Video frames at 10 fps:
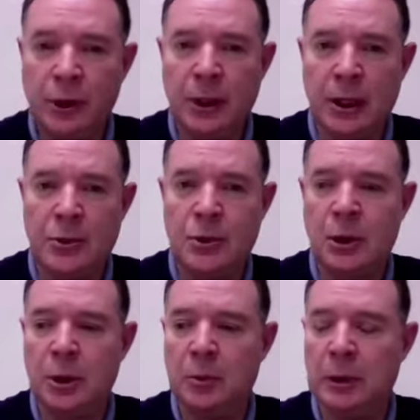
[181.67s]
not
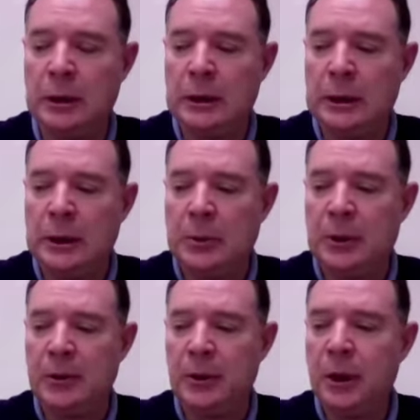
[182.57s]
cheap,
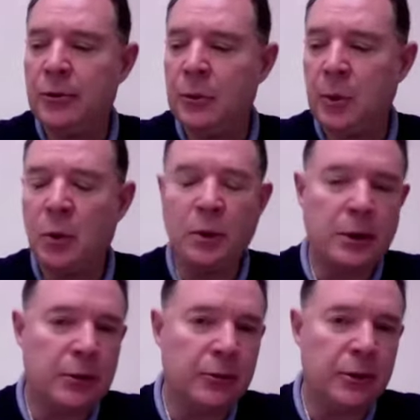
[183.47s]
but there are some important
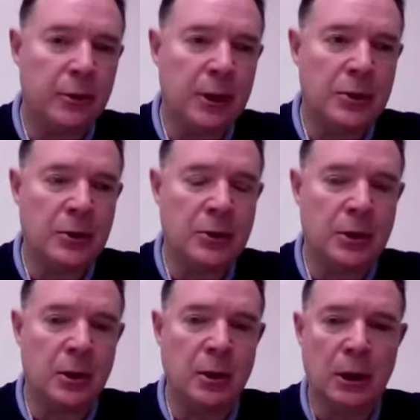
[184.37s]
considerations
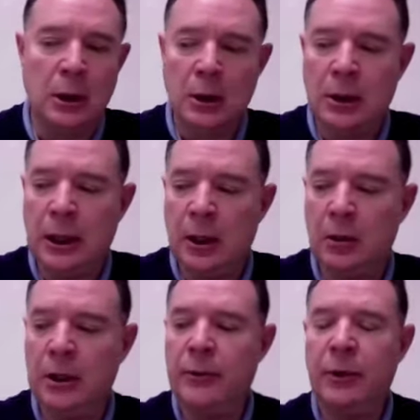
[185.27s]
there.
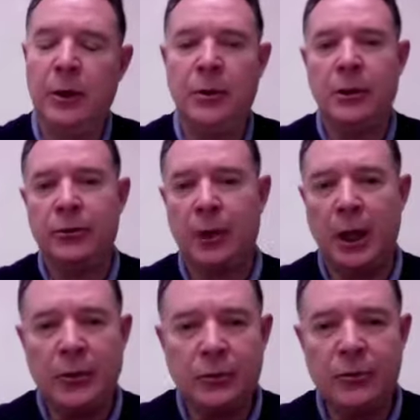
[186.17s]
Now, even under this
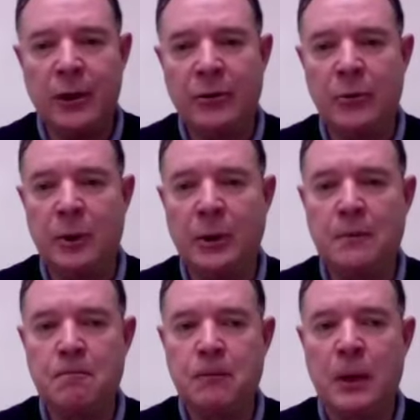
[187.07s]
loss assessment,
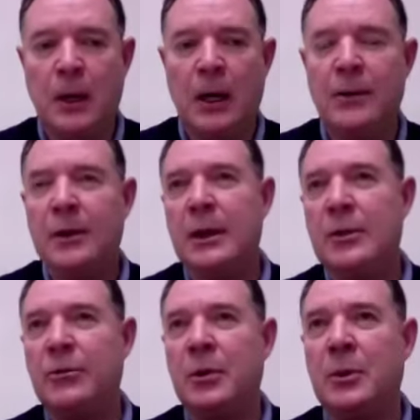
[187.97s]
I think
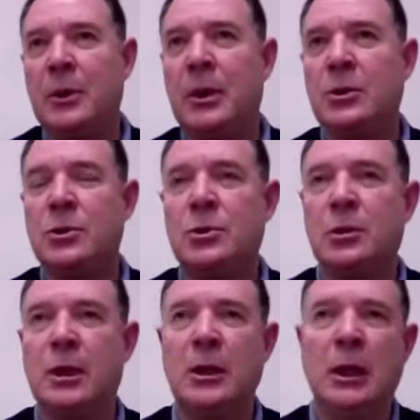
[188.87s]
that's something
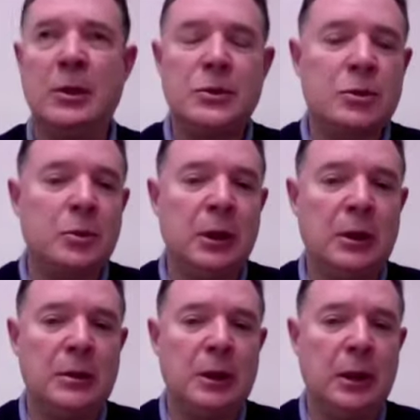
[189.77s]
that needs to
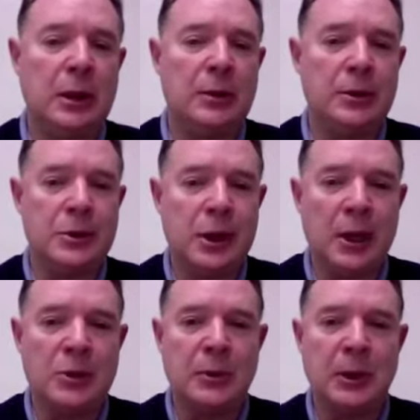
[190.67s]
be
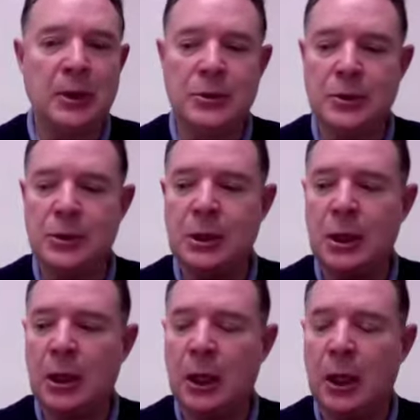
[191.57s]
discussed, because the
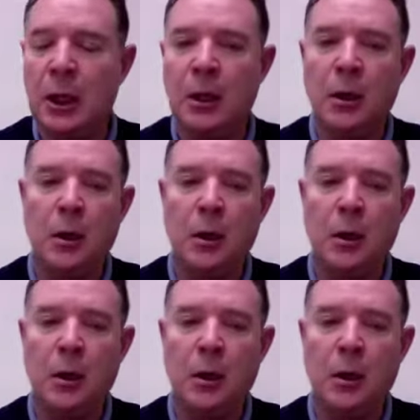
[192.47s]
CEA